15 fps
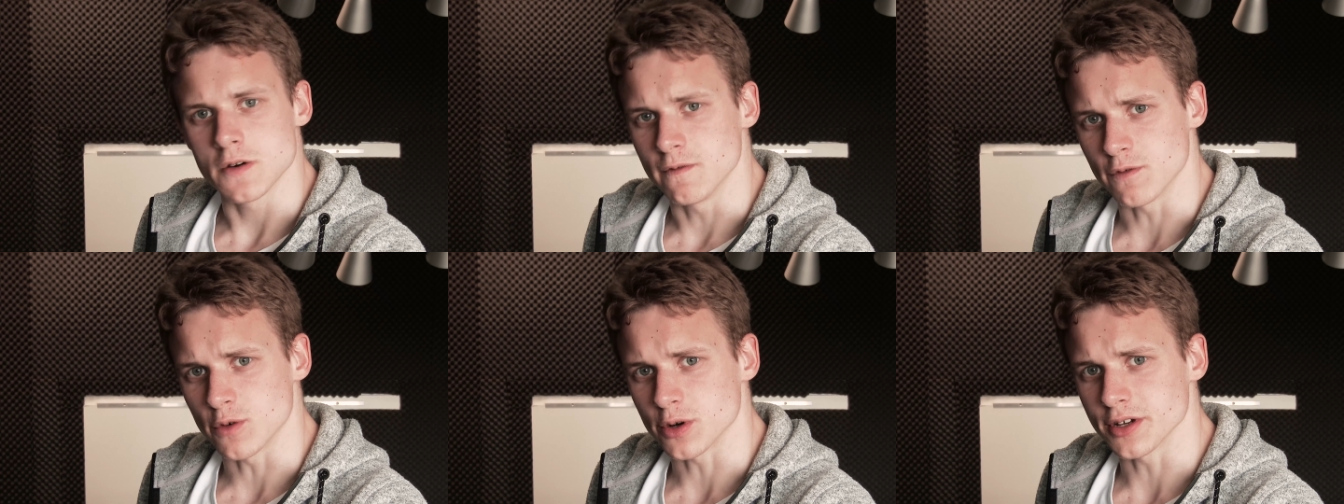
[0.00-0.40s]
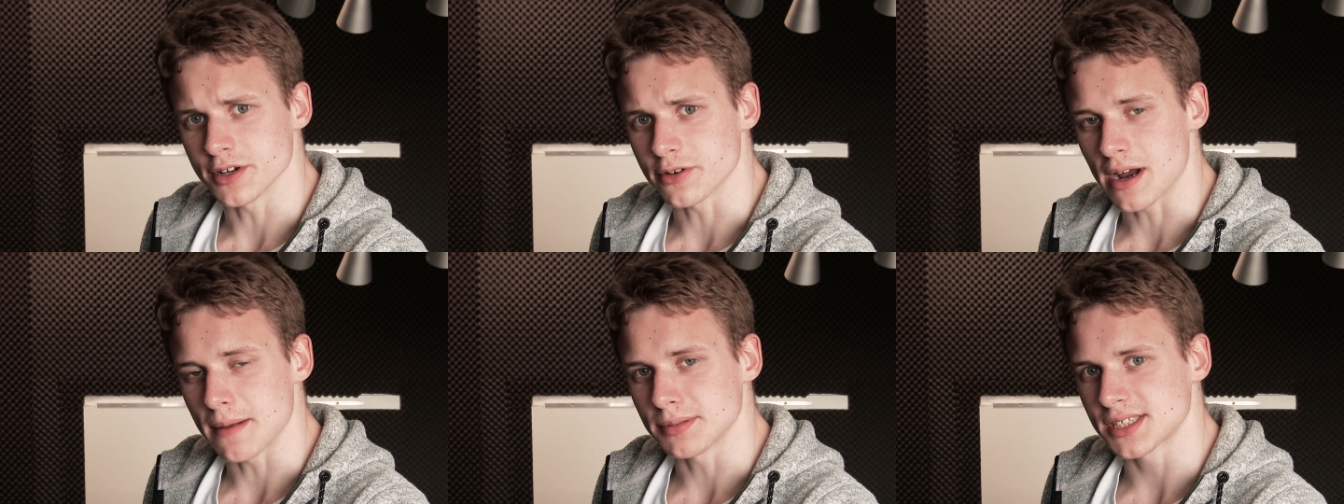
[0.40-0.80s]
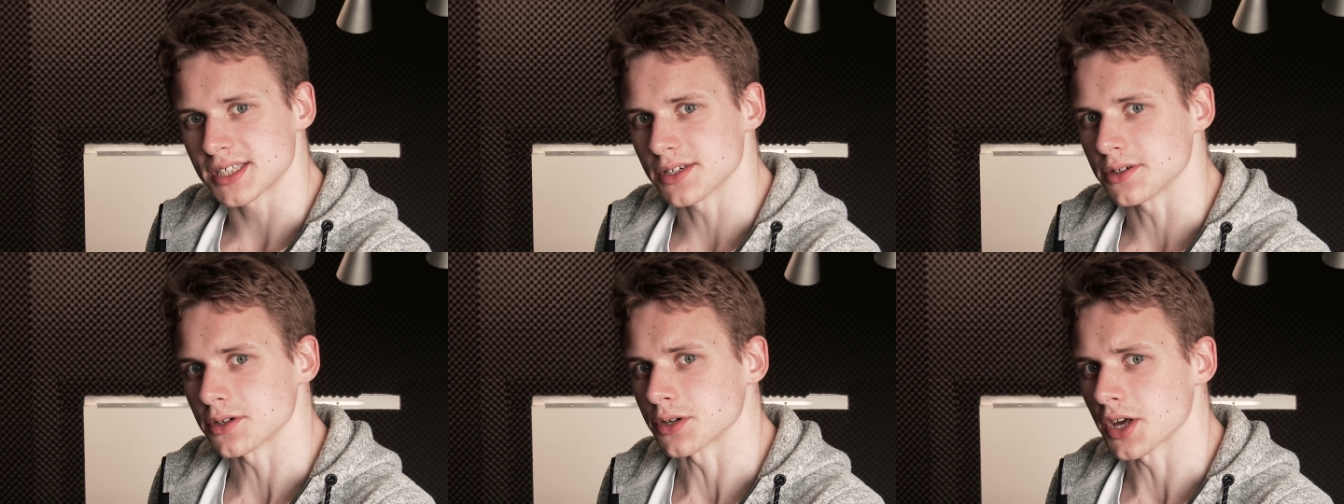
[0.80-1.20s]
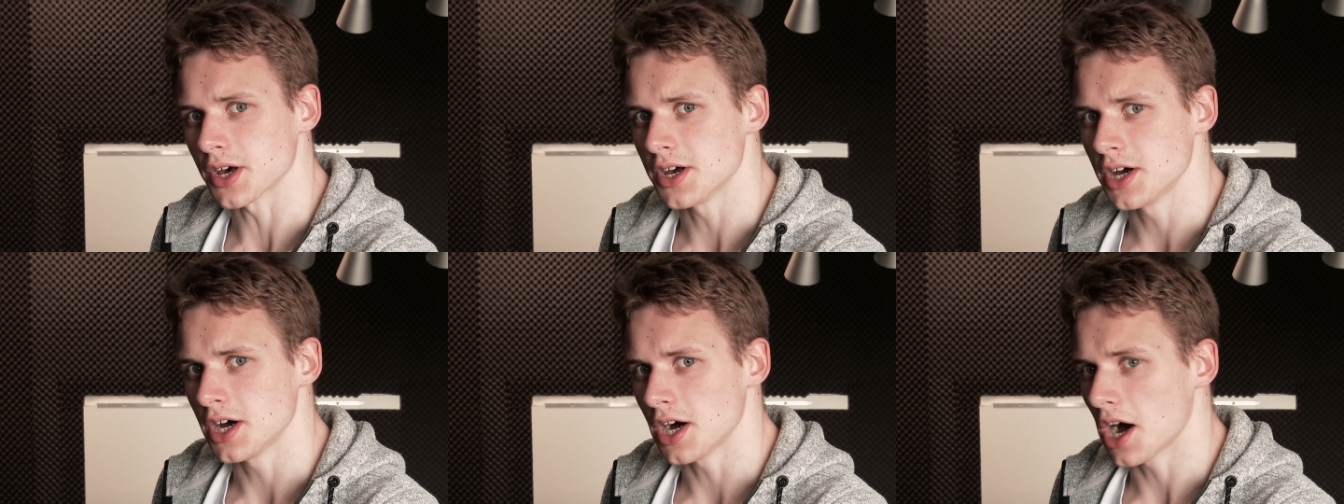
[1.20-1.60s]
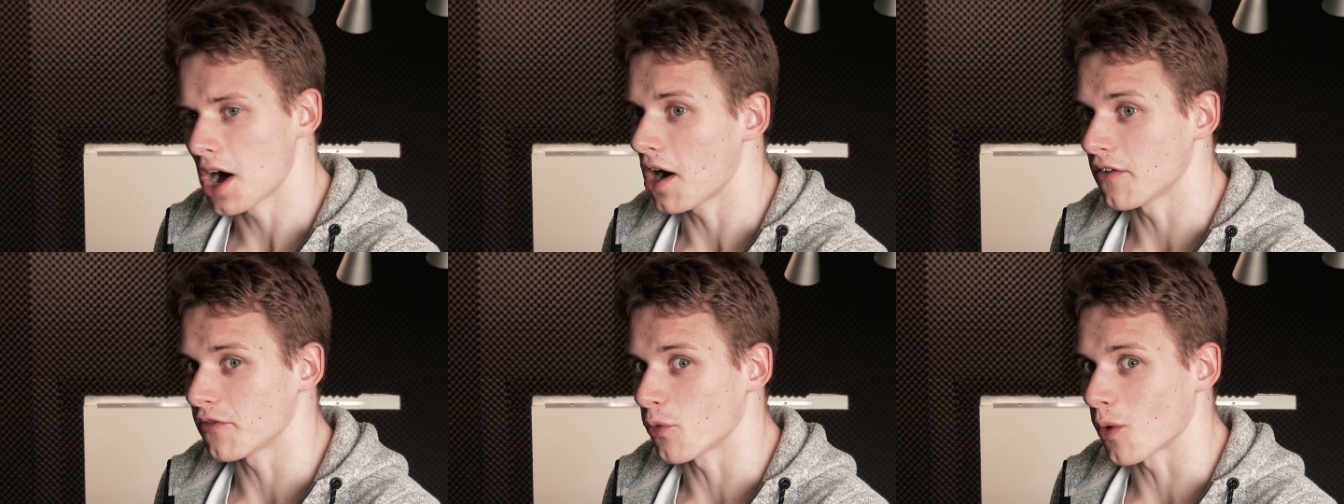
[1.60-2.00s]
for another episode
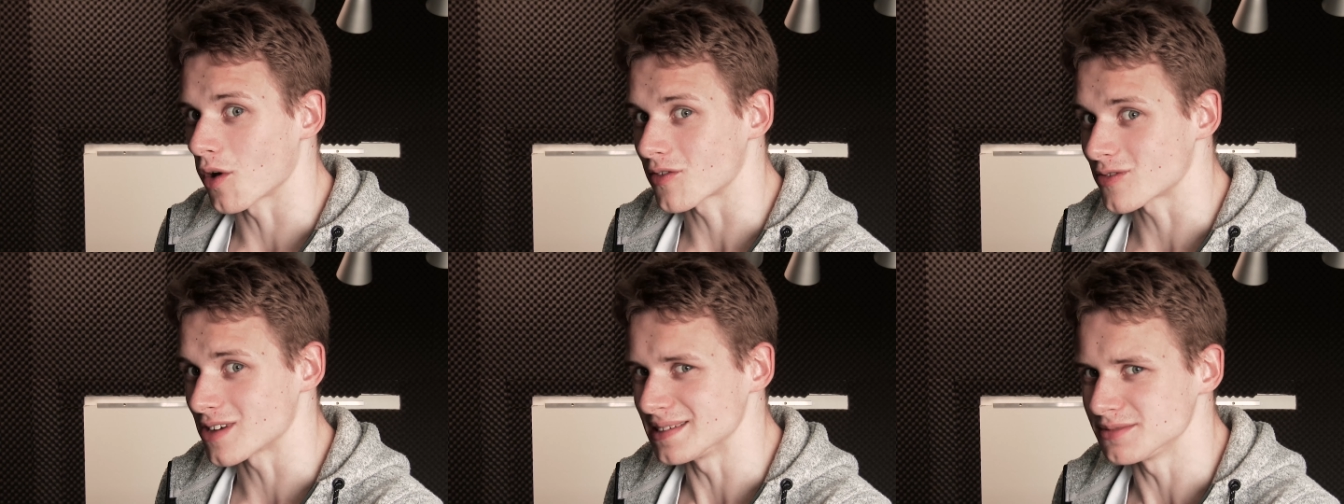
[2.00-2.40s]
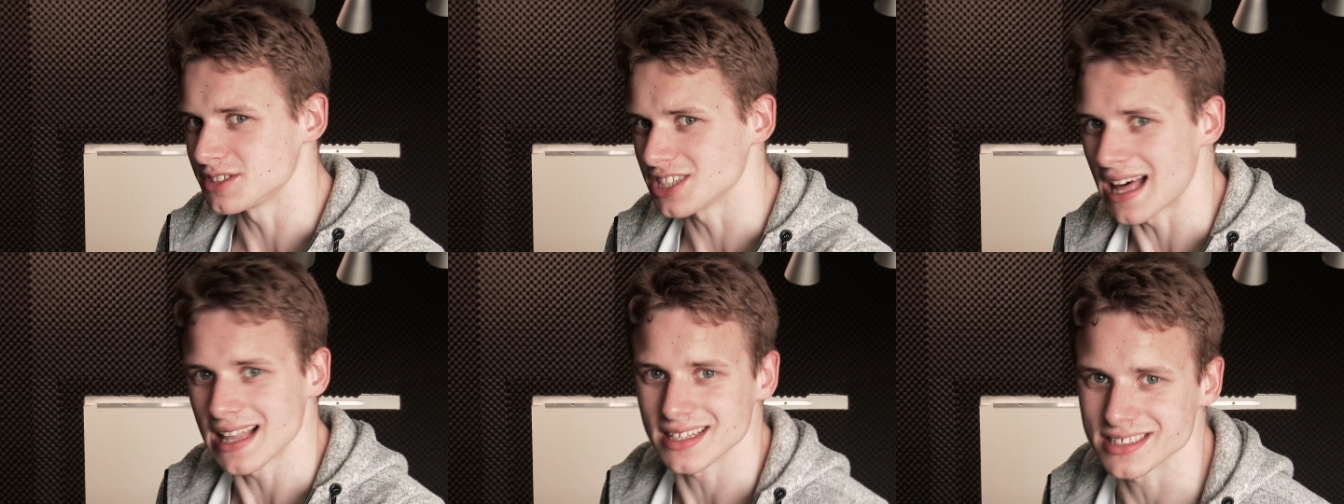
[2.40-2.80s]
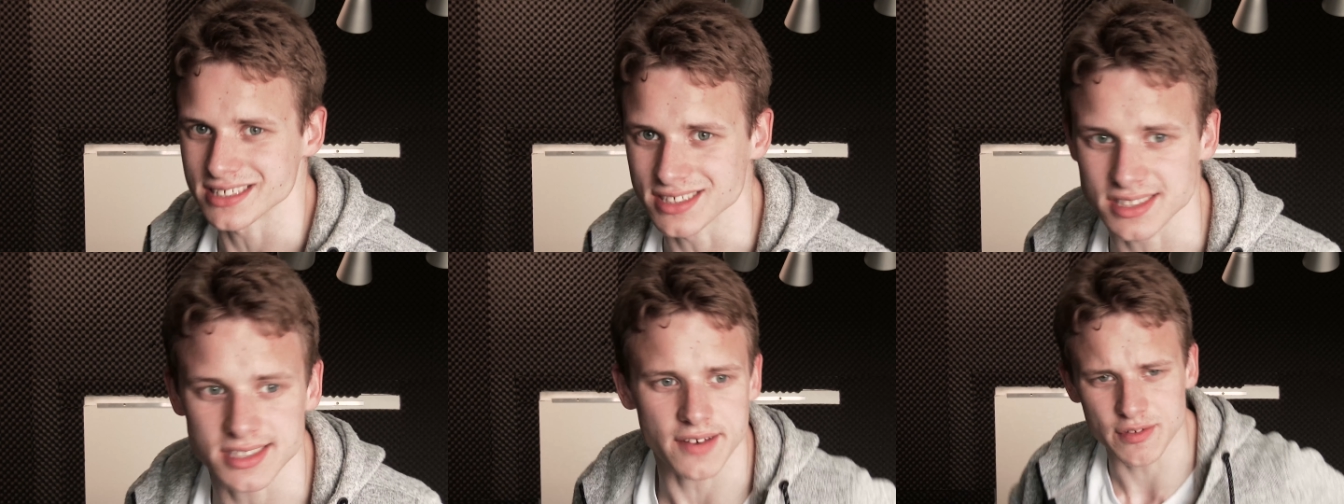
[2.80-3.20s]
of Warframe challenges.